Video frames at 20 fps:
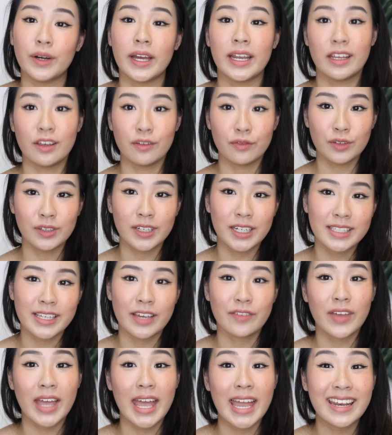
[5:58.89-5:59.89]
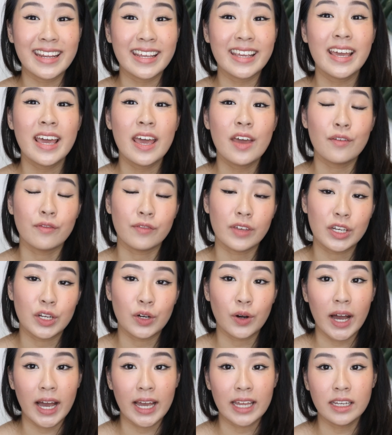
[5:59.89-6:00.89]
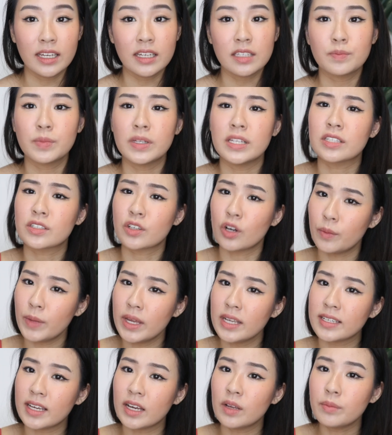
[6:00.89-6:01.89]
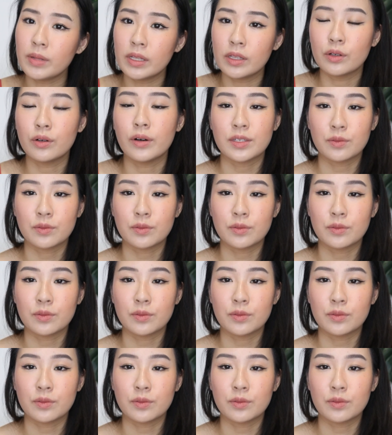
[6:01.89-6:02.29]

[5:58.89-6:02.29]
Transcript: And if you guys have any video ideas, please comment down below.